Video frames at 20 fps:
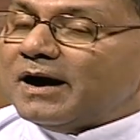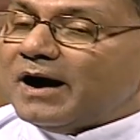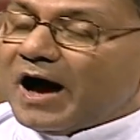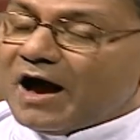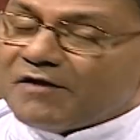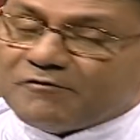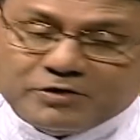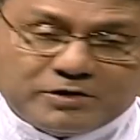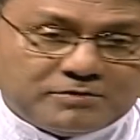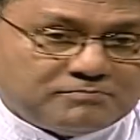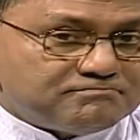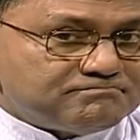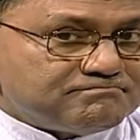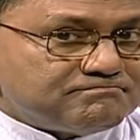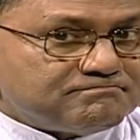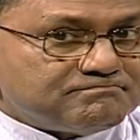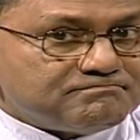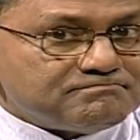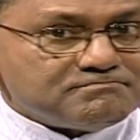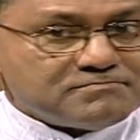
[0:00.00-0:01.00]
I would
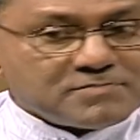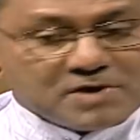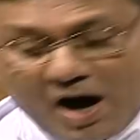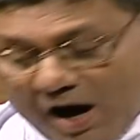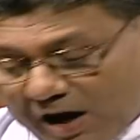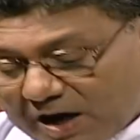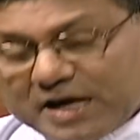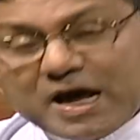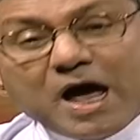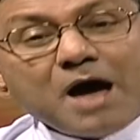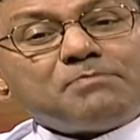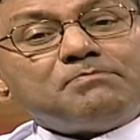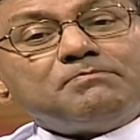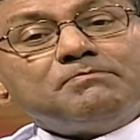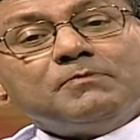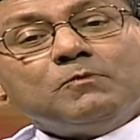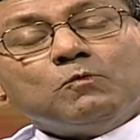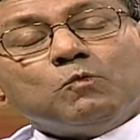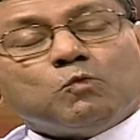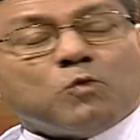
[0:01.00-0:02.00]
hurry
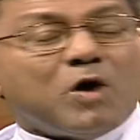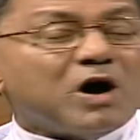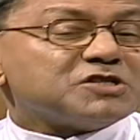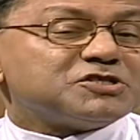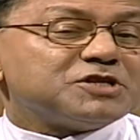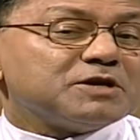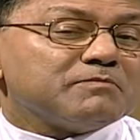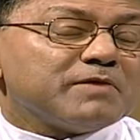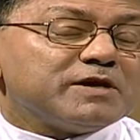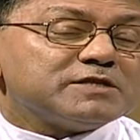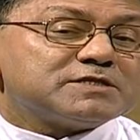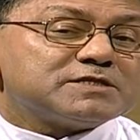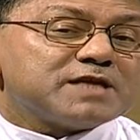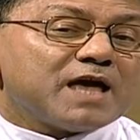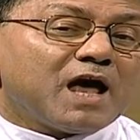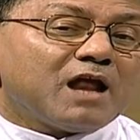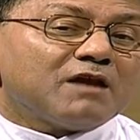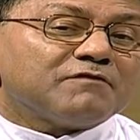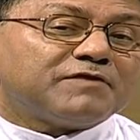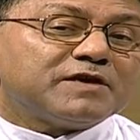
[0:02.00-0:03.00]
up, washing
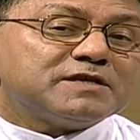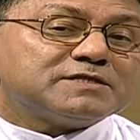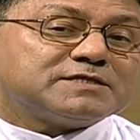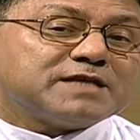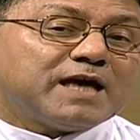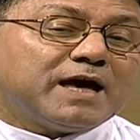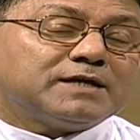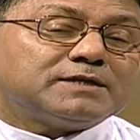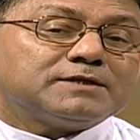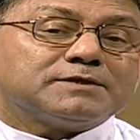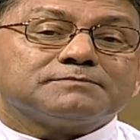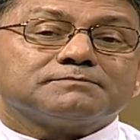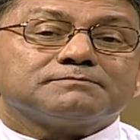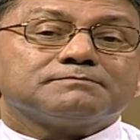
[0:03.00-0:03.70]
myself, he said.